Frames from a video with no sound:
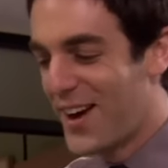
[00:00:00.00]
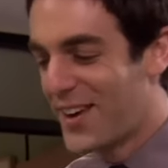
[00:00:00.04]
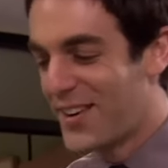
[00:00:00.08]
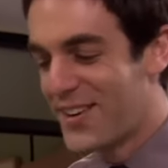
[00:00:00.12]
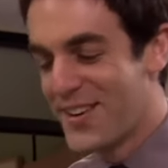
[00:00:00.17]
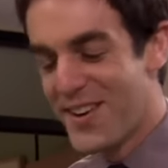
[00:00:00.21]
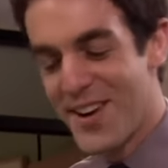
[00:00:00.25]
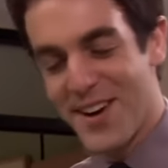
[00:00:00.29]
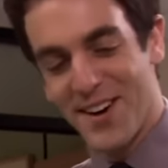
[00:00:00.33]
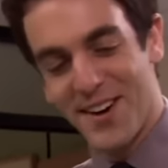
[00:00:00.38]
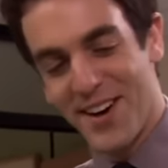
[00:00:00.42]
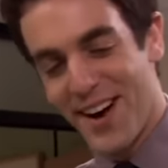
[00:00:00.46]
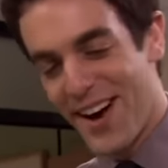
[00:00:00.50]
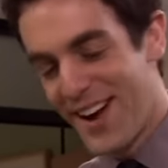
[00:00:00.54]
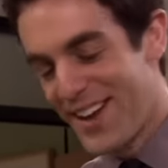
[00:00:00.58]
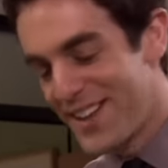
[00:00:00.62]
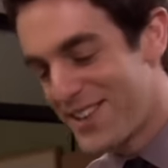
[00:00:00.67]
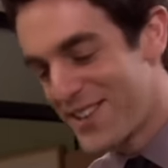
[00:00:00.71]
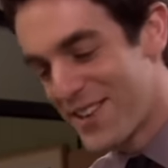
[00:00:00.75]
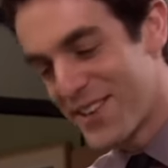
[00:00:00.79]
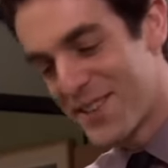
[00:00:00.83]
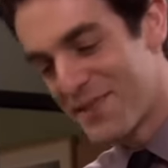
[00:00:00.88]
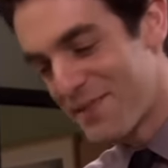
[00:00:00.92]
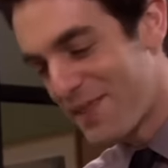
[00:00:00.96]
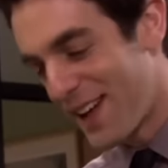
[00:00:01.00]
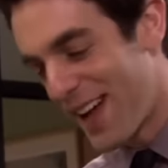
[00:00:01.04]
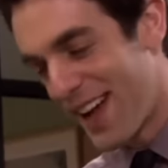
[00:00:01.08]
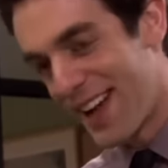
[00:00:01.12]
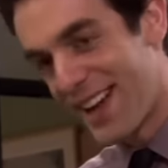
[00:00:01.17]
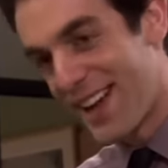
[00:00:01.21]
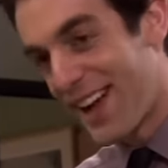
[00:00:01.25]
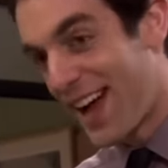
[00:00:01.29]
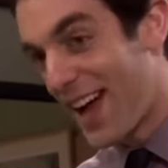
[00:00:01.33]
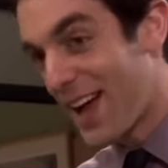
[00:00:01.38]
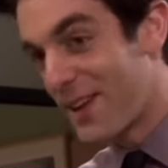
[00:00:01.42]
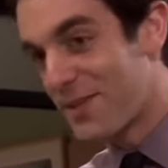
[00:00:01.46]
Oh no, trust me,
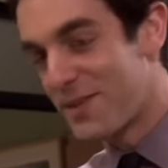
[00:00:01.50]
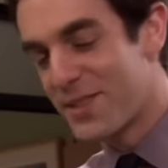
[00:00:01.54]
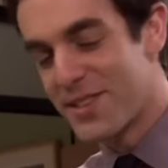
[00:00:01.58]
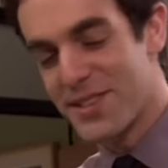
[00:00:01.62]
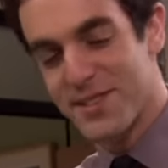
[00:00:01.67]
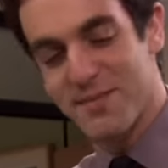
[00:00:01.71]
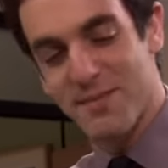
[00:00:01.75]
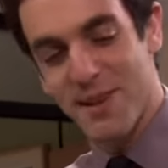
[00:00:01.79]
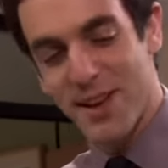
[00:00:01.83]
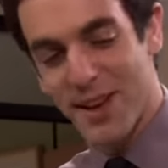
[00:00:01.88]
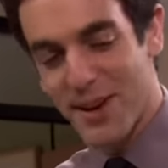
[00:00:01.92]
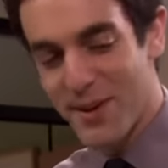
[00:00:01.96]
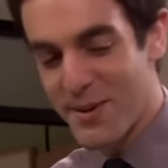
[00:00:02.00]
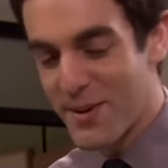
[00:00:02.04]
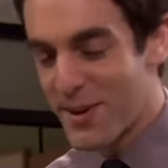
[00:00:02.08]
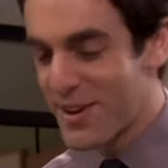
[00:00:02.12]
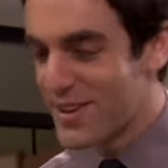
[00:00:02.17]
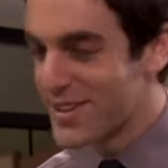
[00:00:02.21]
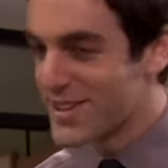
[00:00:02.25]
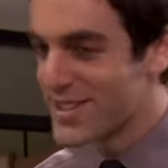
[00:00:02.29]
I would just make it